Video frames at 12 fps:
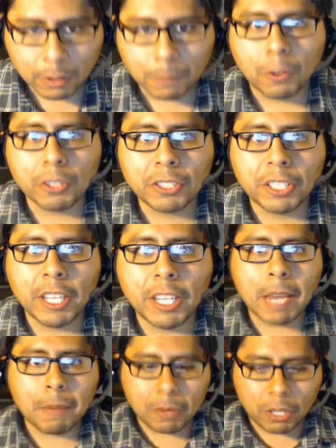The first key
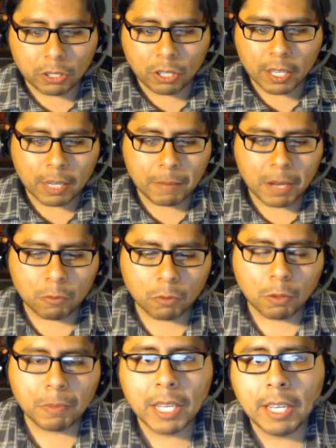game I'm going to talk
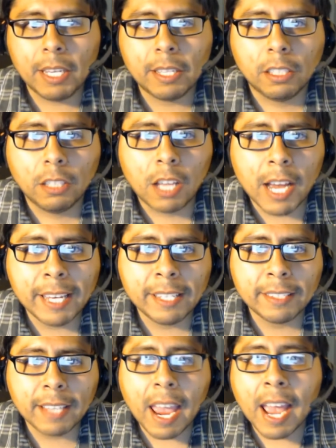about will be the
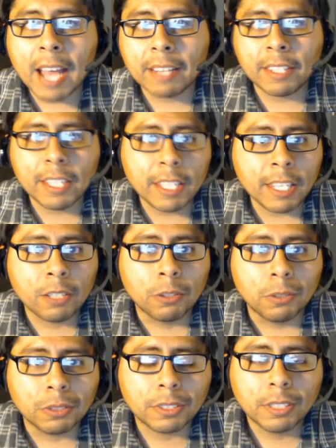Lions at the
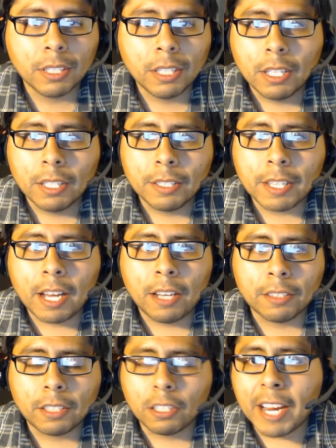Eagles.
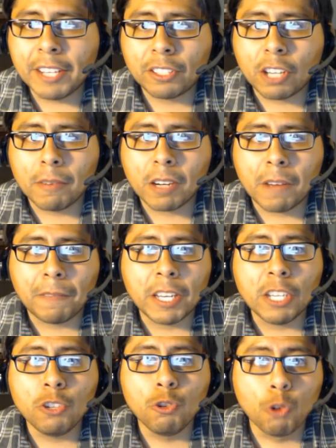Now, the Lions coming off
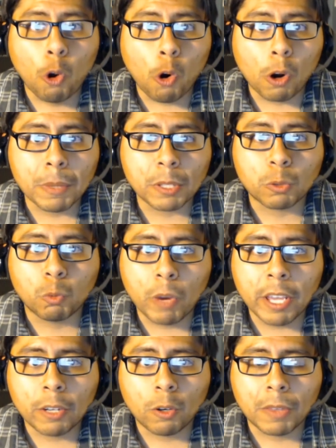an enormous
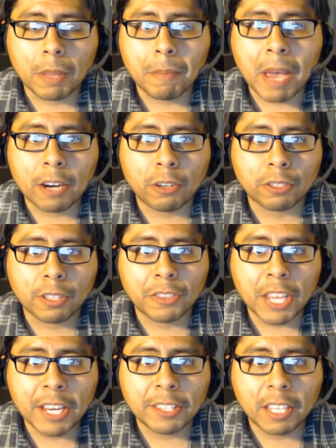win over the Packers on
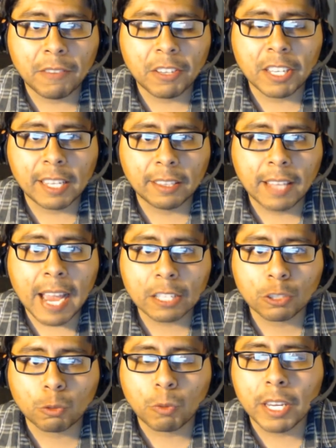Thanksgiving Day
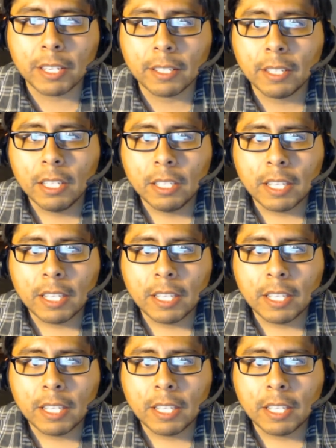last week